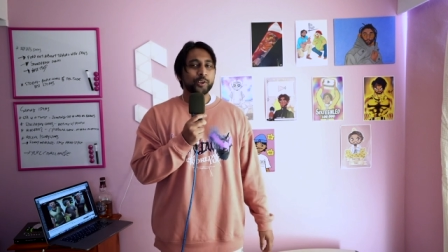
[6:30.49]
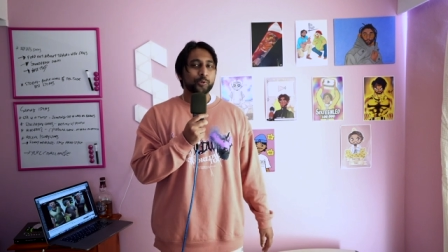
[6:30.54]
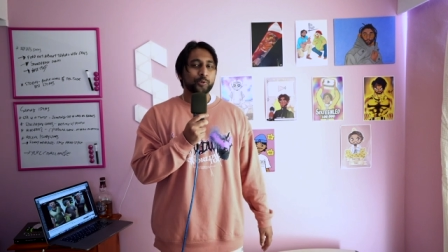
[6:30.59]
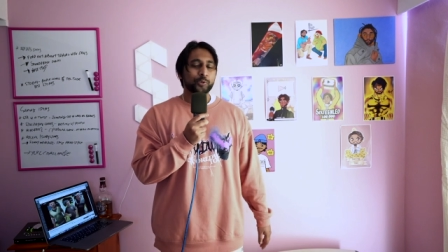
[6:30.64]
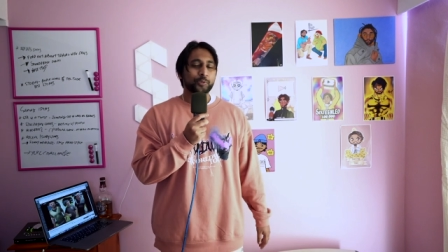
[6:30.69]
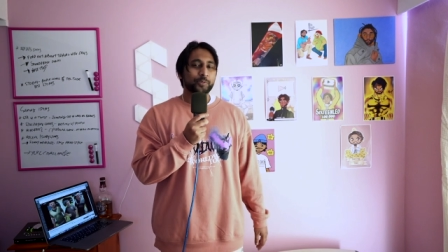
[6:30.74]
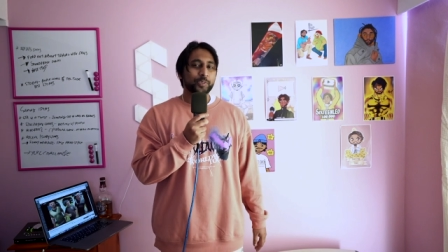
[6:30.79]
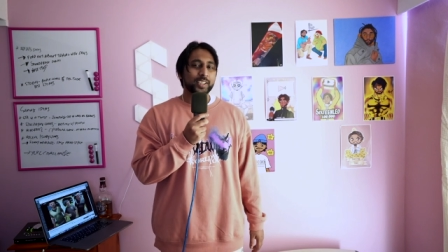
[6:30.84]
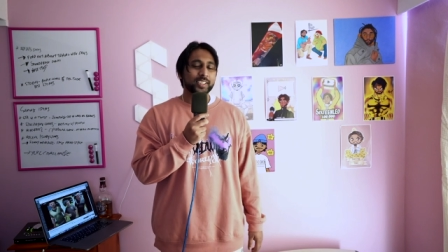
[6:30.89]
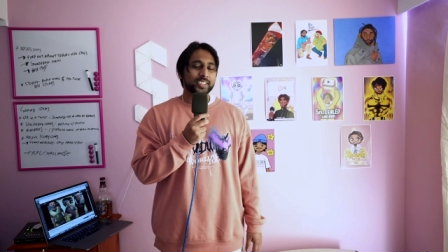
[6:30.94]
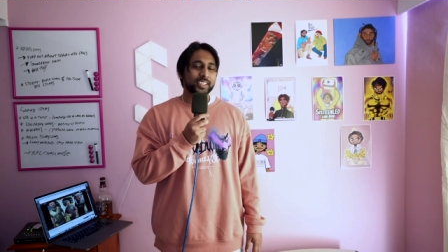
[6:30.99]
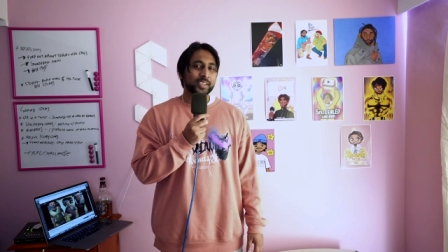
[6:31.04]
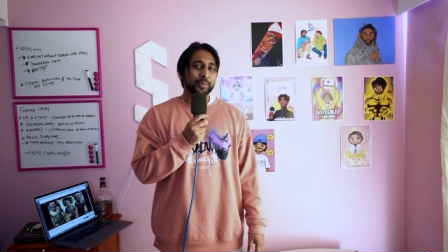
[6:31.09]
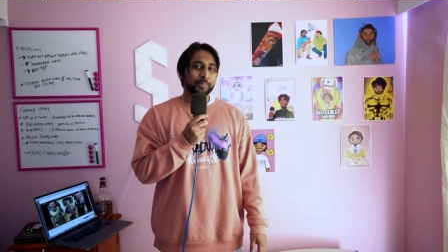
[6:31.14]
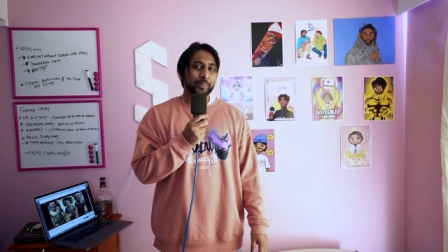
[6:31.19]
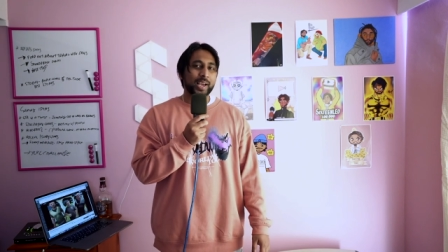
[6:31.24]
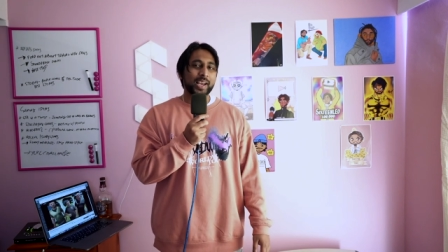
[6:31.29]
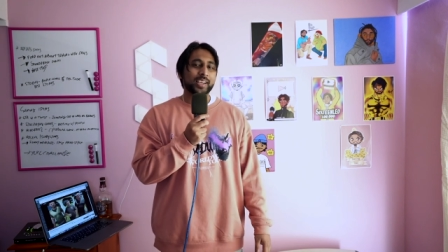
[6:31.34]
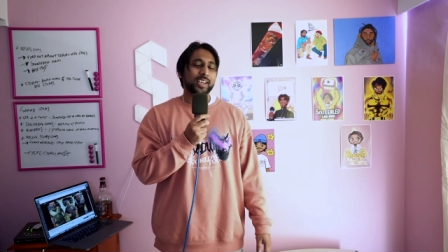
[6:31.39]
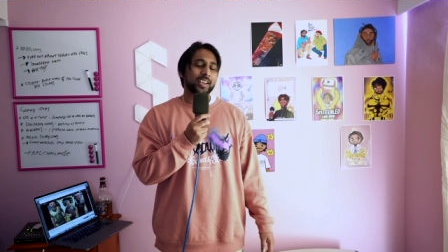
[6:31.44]
reflecting
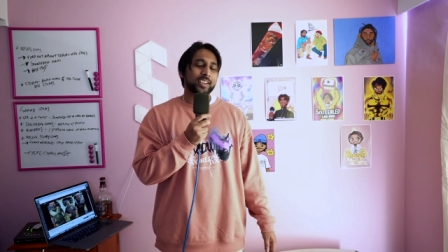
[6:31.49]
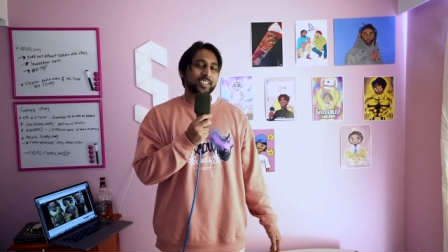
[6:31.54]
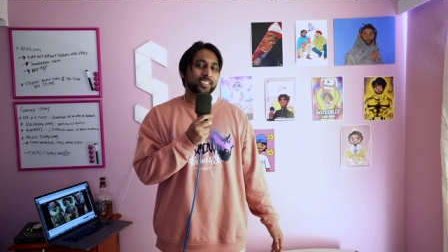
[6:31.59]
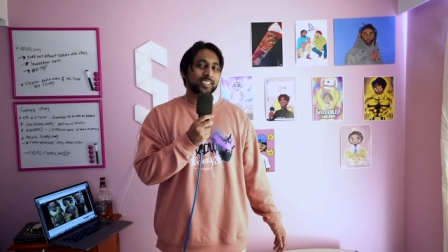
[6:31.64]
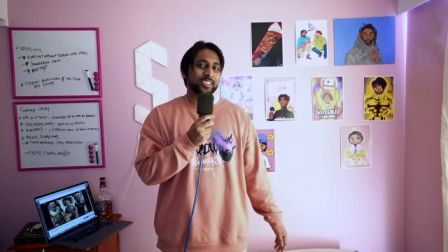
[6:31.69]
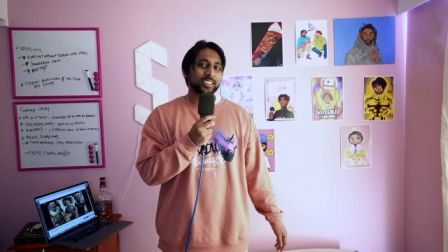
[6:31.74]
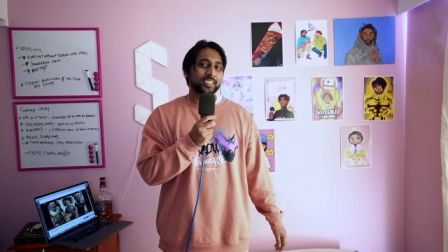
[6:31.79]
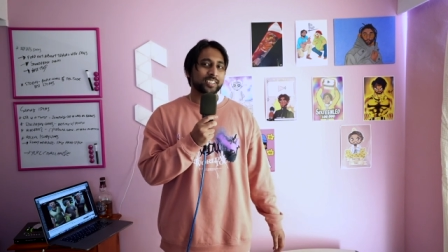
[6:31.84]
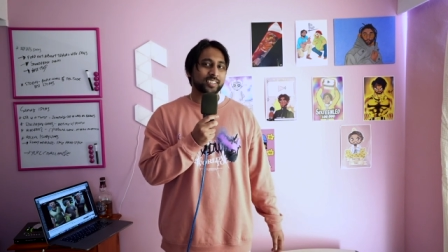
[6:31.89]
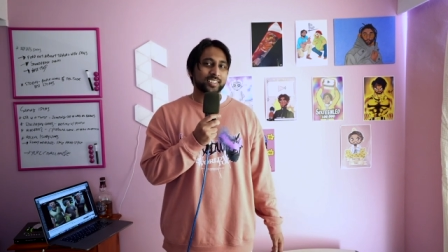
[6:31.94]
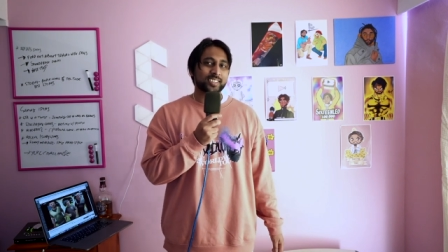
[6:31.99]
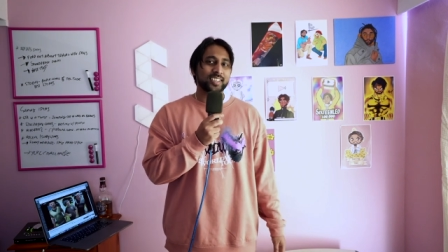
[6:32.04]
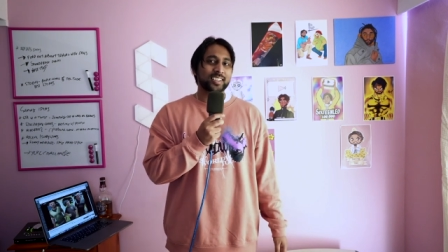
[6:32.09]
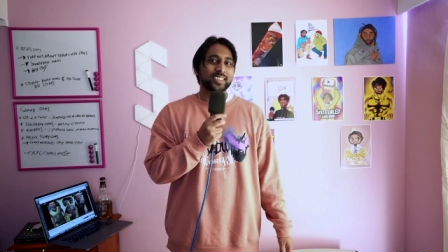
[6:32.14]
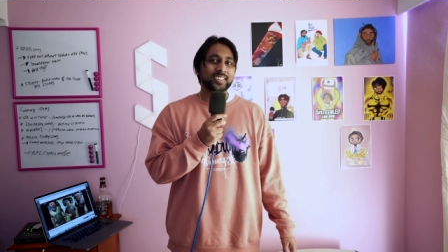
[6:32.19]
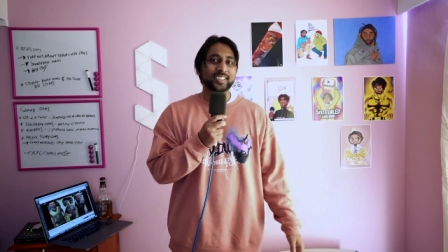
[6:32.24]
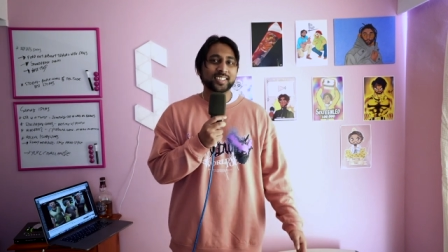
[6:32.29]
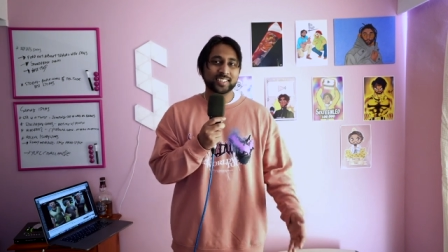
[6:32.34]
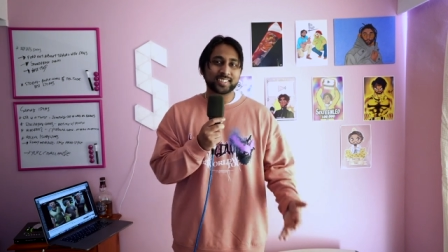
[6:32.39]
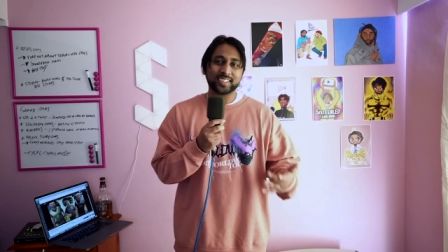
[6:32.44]
back out into the
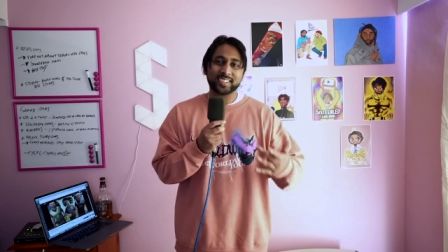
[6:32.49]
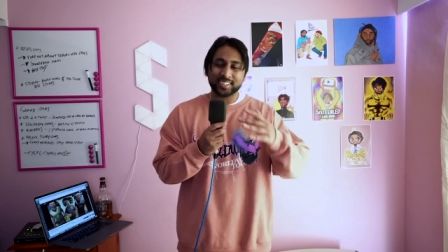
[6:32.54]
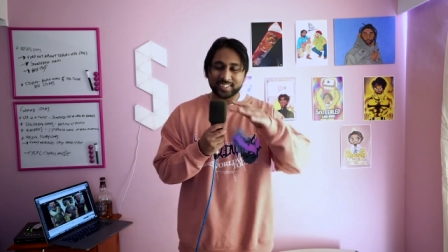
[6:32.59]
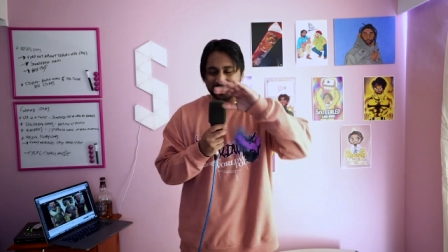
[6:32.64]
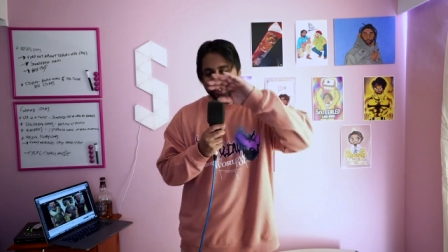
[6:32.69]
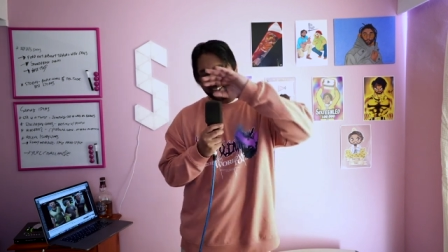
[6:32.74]
sun. The sun is